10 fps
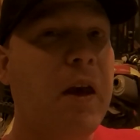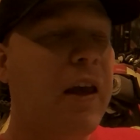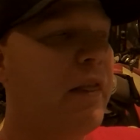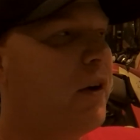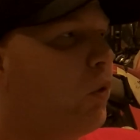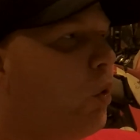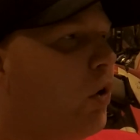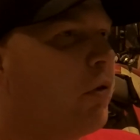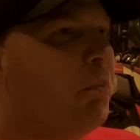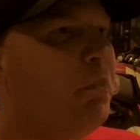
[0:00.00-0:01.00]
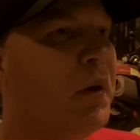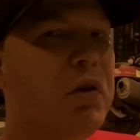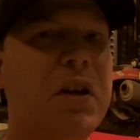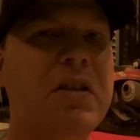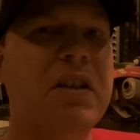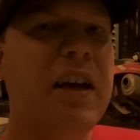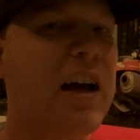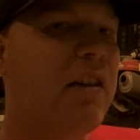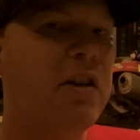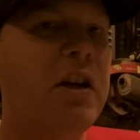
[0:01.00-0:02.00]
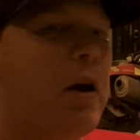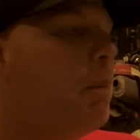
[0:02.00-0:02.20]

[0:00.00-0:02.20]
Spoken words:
and they're worth billions of dollars,